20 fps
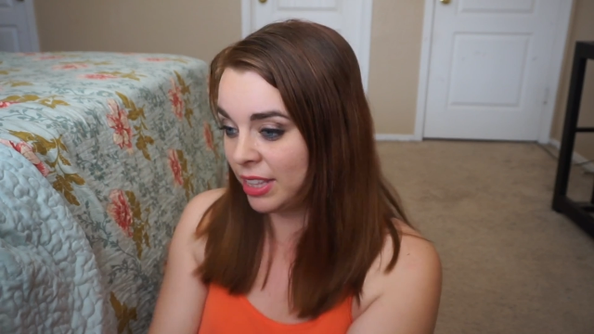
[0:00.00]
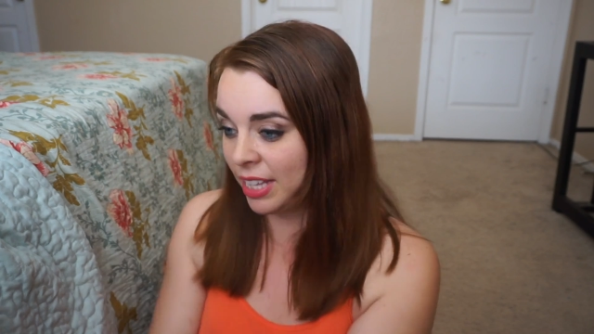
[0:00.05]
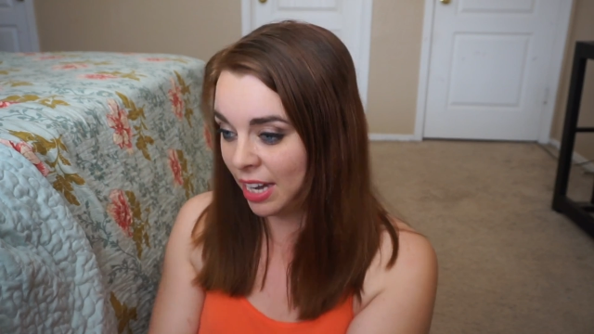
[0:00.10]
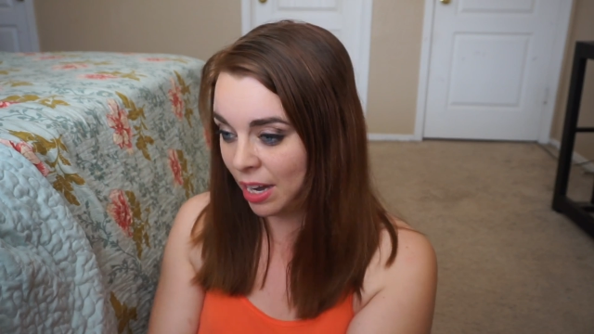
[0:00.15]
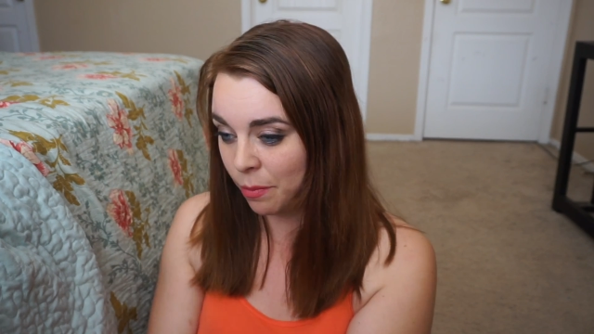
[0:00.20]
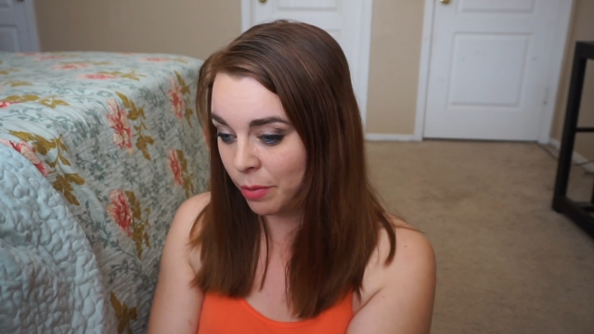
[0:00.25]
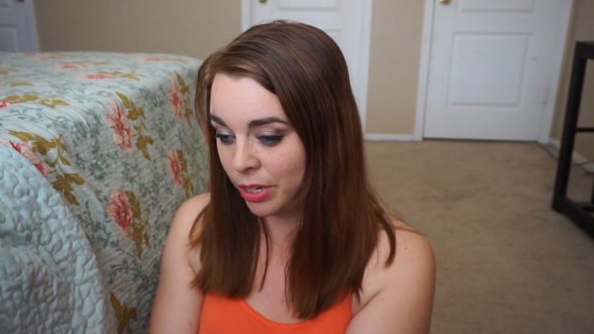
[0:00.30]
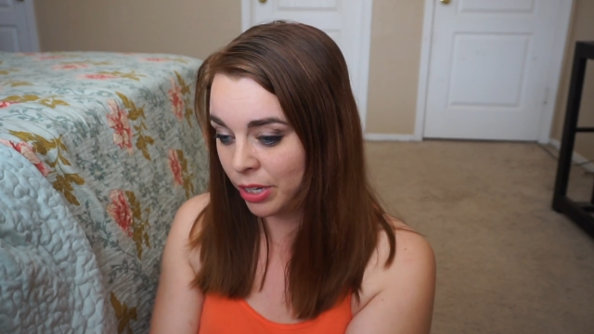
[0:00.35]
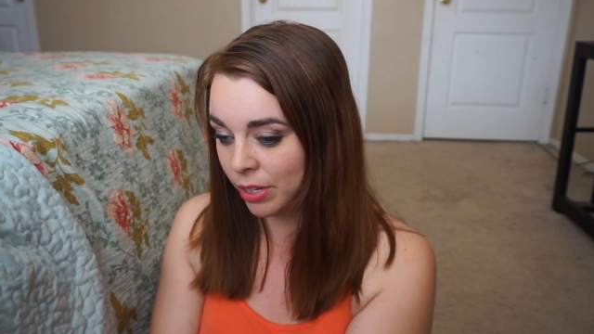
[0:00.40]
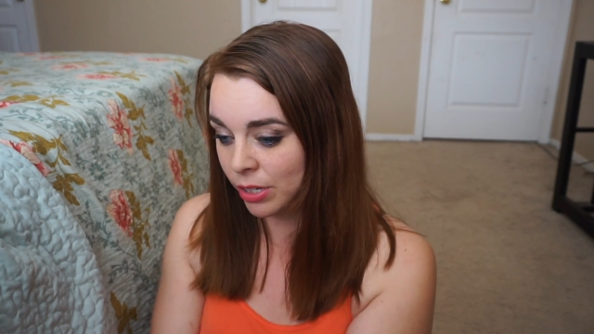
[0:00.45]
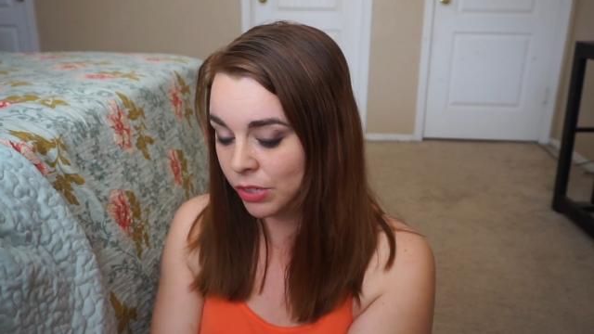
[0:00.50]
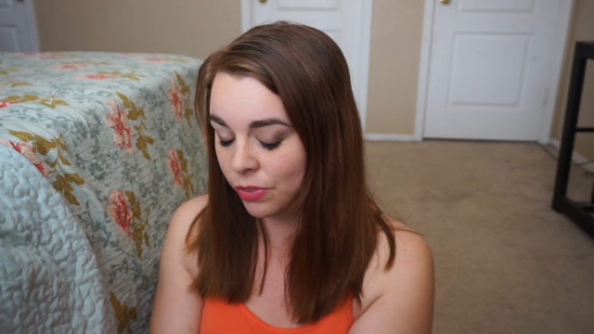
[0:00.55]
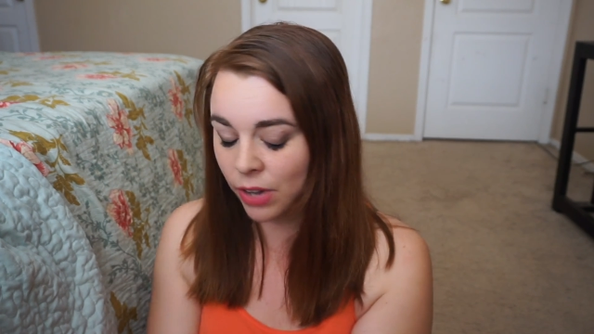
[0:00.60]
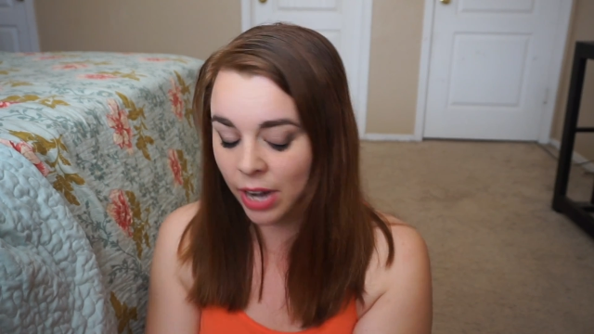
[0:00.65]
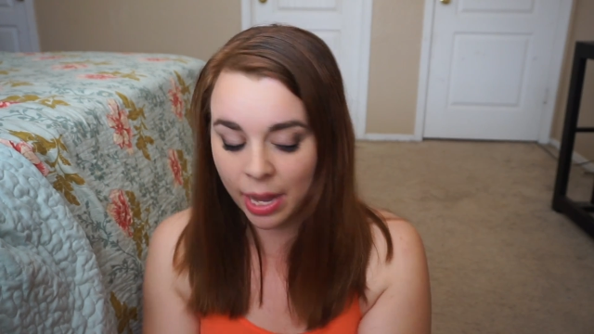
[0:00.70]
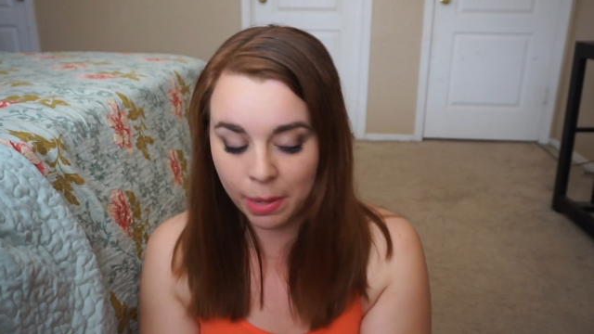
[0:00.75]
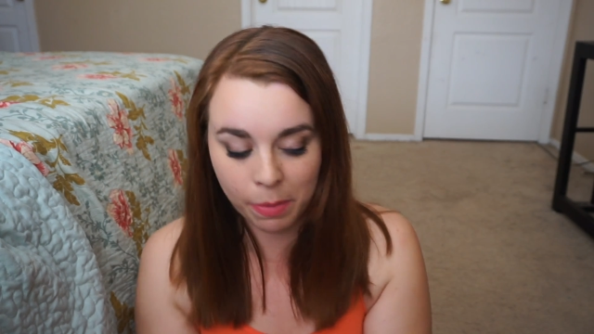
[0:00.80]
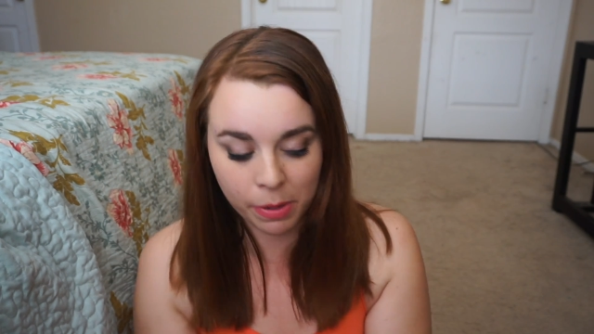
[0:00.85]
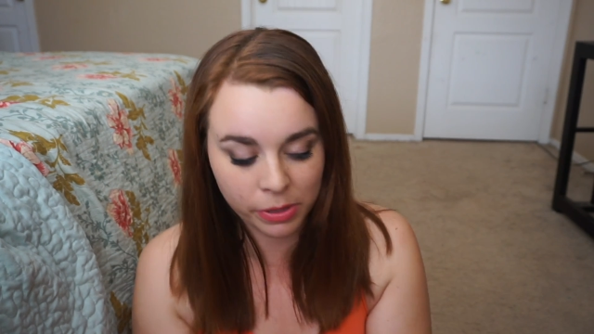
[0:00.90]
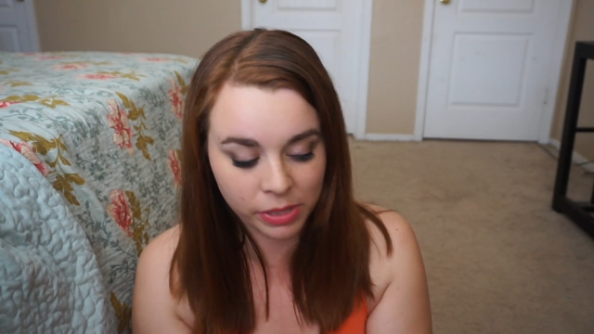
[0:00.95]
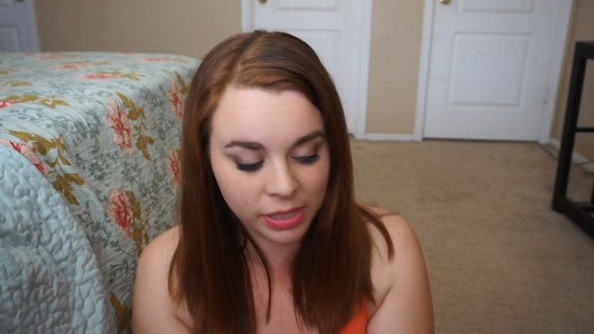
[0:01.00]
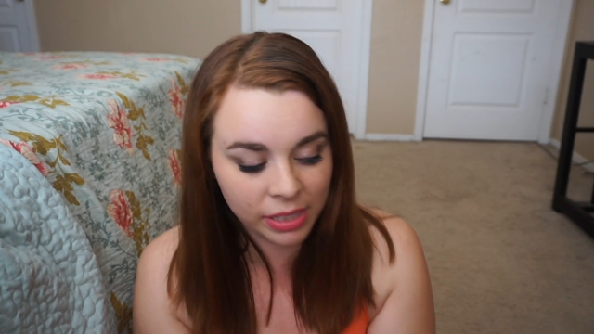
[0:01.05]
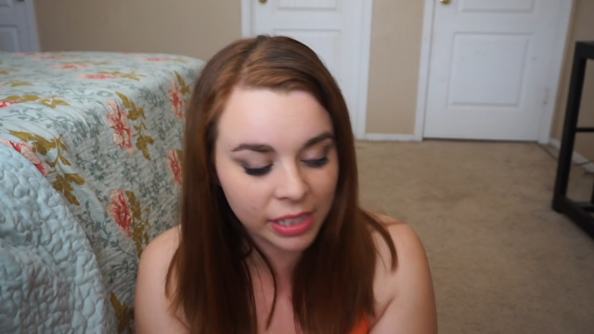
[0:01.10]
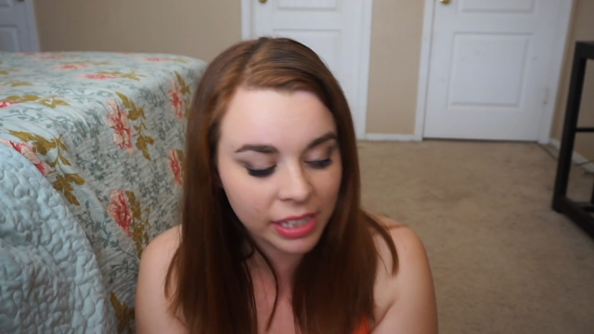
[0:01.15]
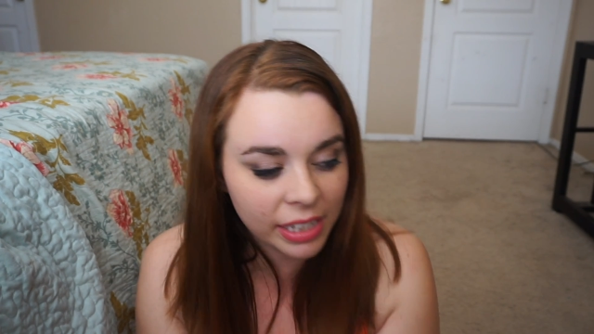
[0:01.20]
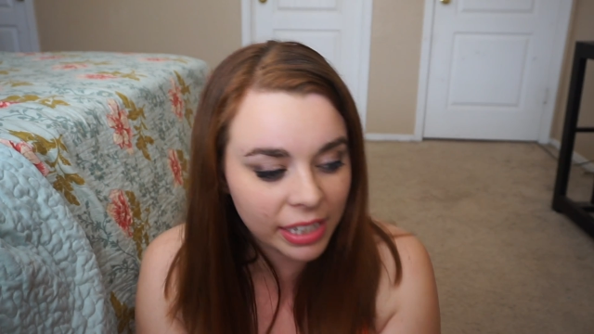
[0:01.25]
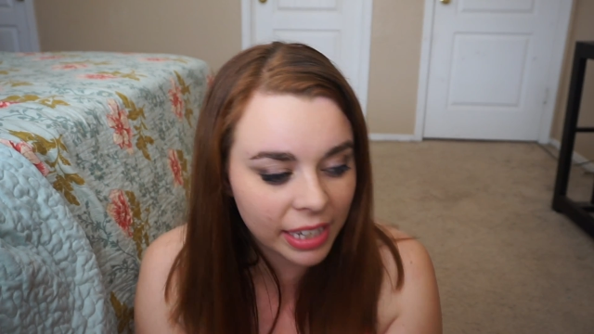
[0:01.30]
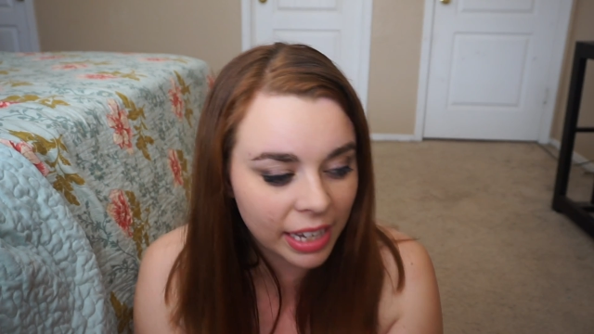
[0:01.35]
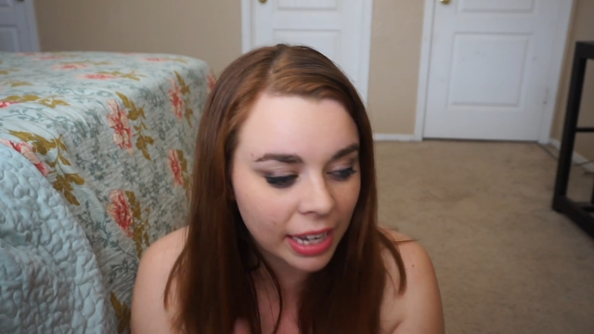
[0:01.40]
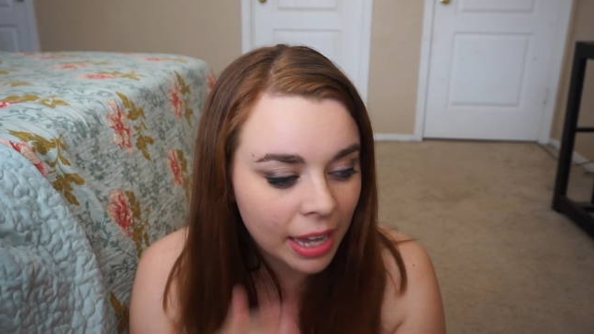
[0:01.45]
that I want to use for
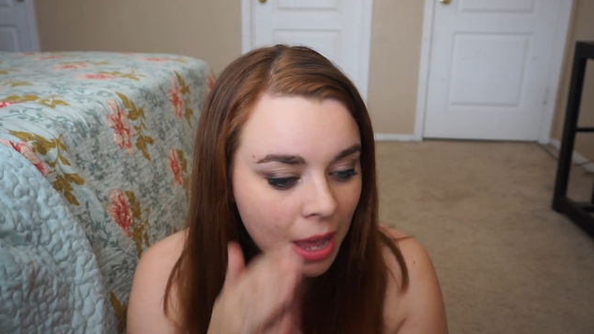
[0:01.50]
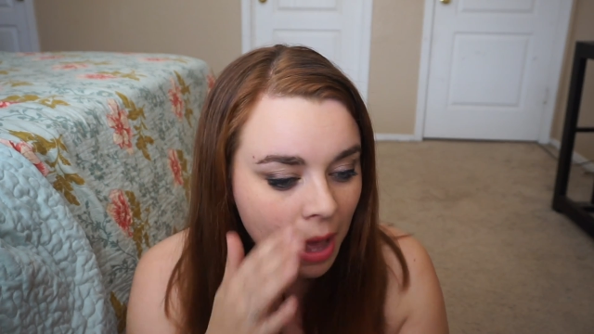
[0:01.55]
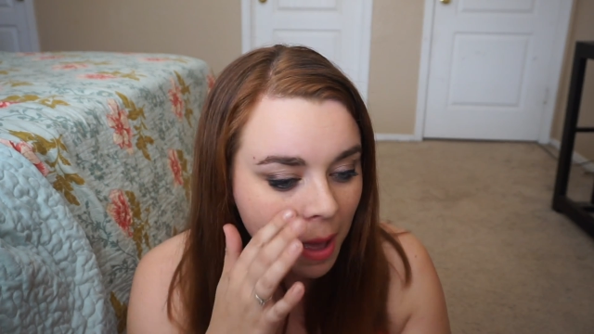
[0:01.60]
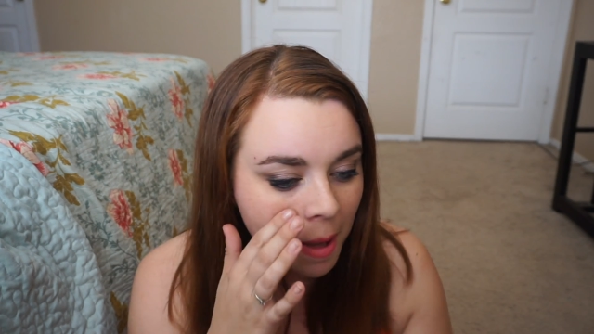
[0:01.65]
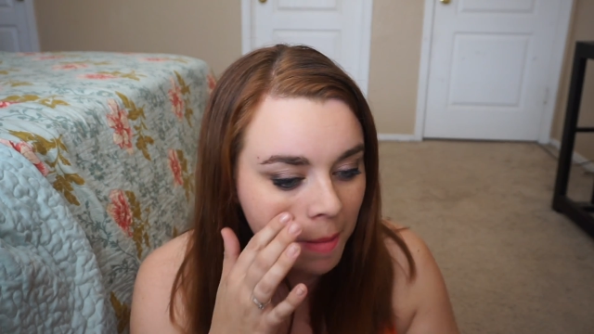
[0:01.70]
hyposalinity.